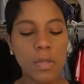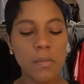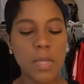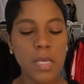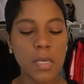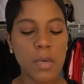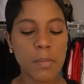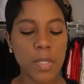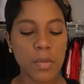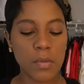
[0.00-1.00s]
I'm thinking I'm
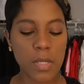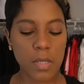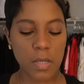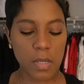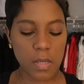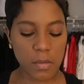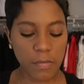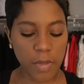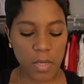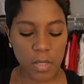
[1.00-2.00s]
going to do this because it's
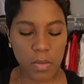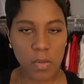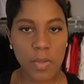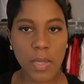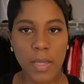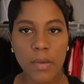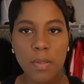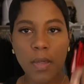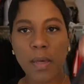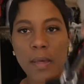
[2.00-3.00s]
Florida, so it's hot
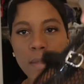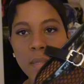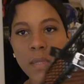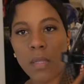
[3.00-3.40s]
outside.